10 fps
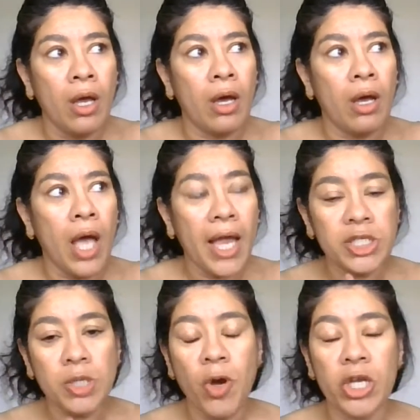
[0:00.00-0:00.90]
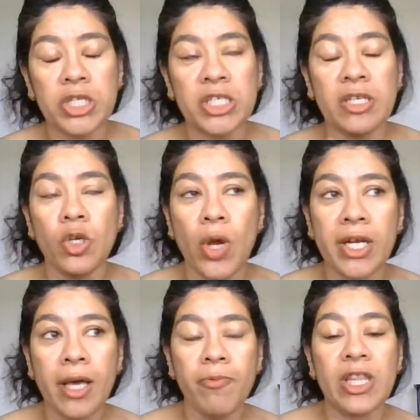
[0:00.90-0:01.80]
antibiotic, you
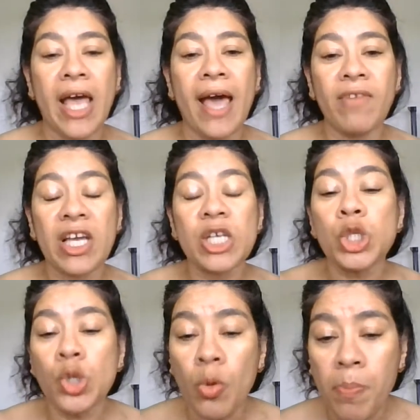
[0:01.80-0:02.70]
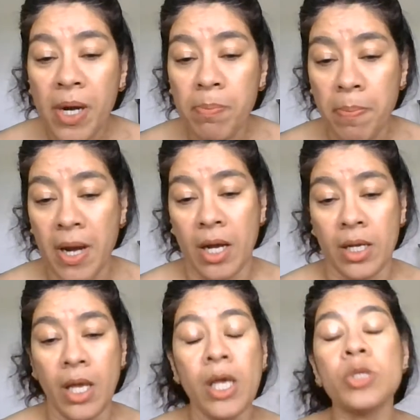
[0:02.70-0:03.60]
end up with having a super bug.
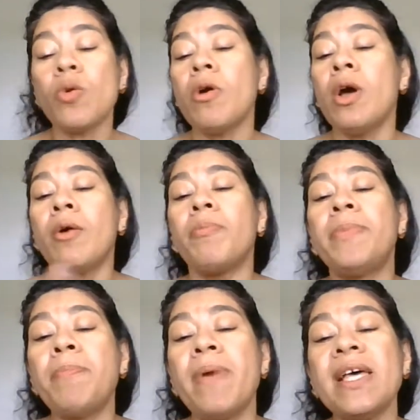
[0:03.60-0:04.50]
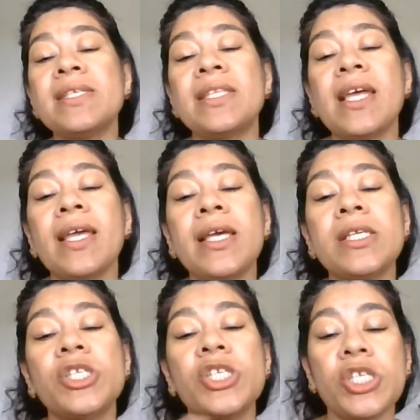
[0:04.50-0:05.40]
So the best thing
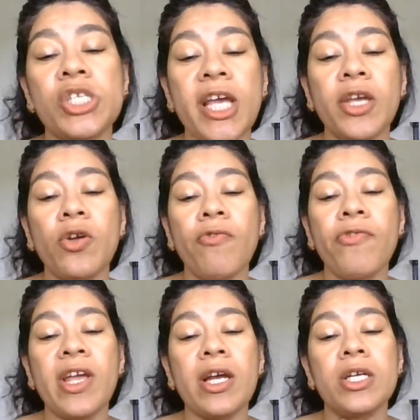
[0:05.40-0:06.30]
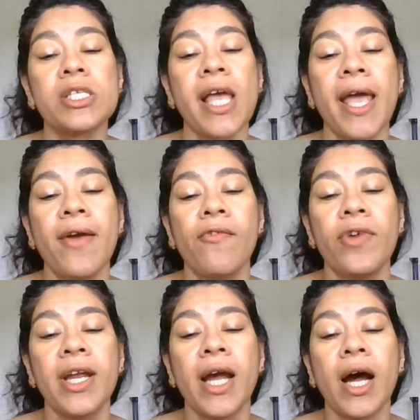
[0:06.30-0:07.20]
is just take your fingers
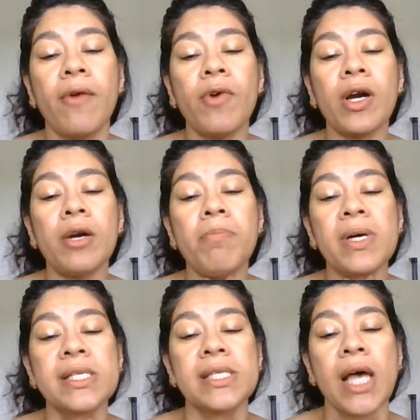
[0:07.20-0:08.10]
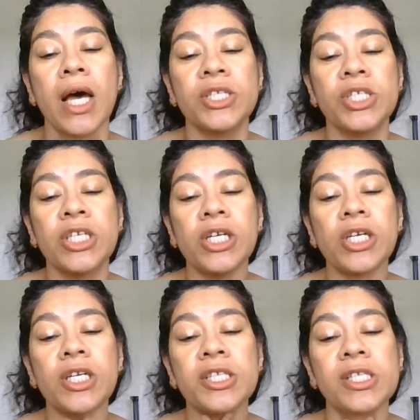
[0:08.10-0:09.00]
every hour, massage
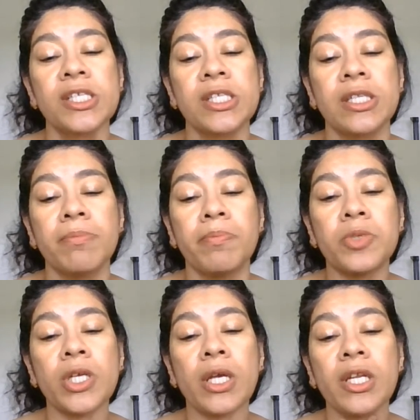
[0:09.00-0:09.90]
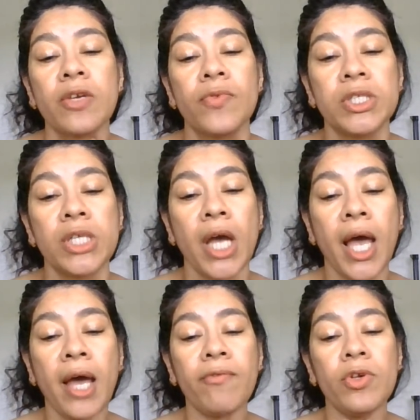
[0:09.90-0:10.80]
here. This is the technique which I
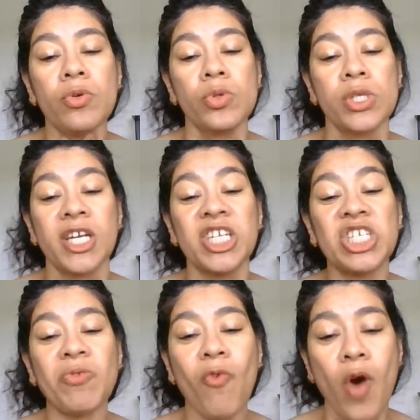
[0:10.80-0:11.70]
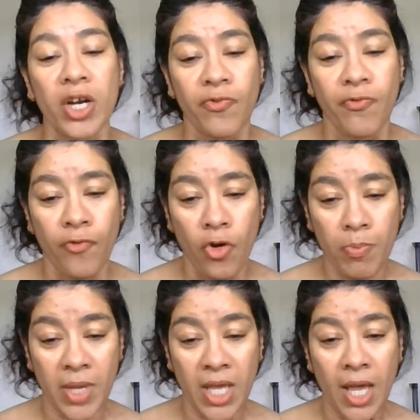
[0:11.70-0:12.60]
have used, and it worked for
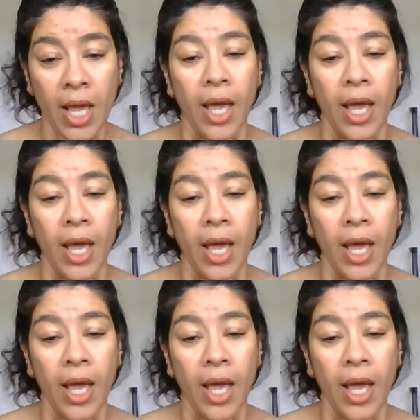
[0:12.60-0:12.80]
me